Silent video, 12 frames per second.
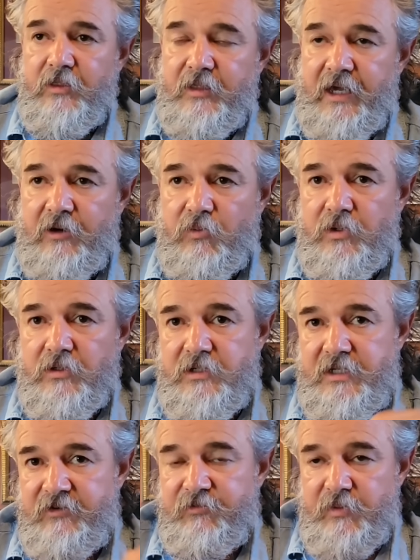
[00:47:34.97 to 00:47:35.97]
that will
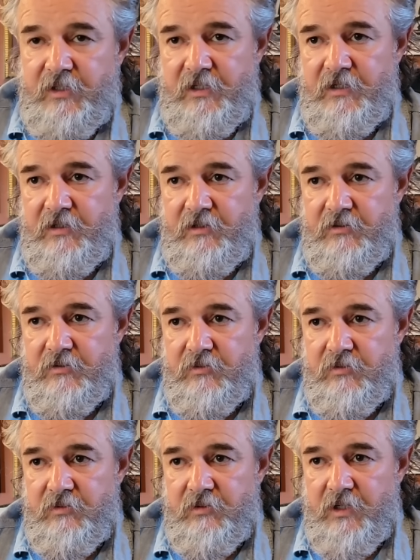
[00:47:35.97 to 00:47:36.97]
give me
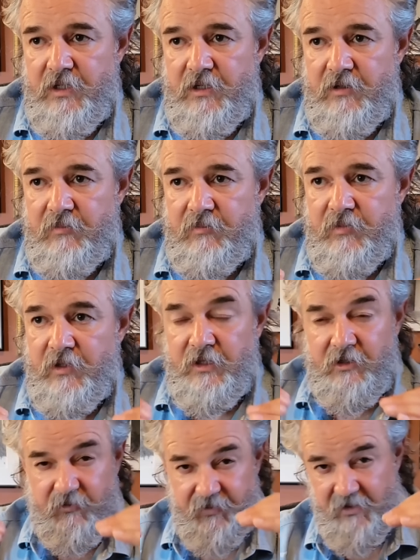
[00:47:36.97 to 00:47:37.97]
um, a
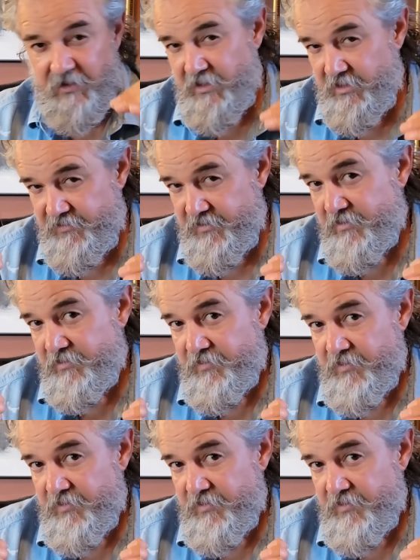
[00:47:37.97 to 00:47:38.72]
little bit of lift.